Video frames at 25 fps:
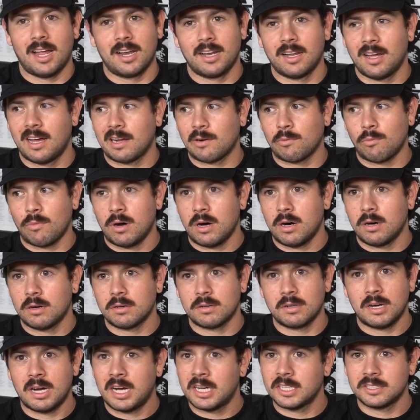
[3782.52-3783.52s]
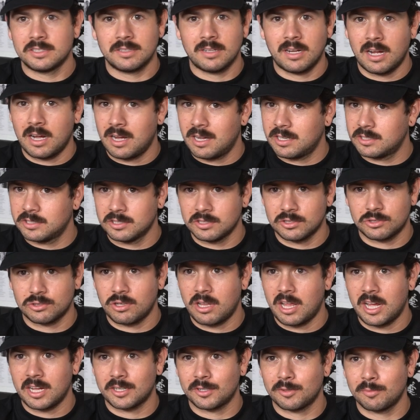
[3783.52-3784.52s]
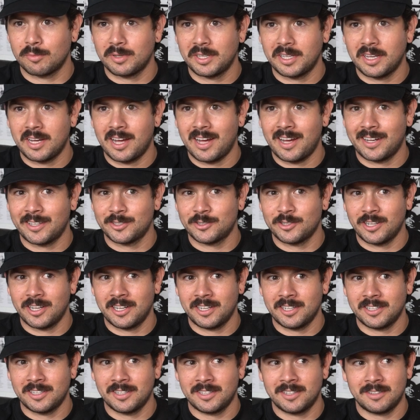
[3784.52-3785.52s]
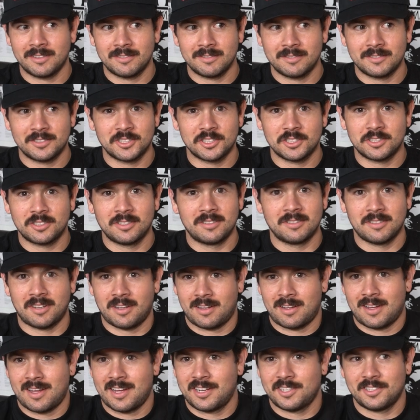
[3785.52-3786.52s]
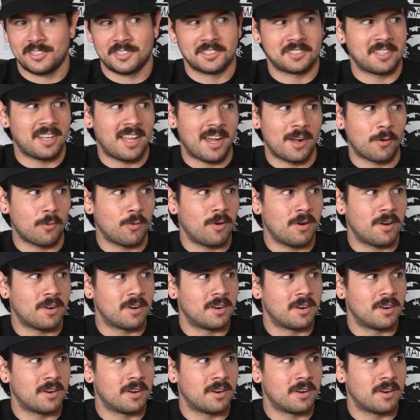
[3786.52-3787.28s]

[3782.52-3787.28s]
like water. I just like to be hydrated. I just like water.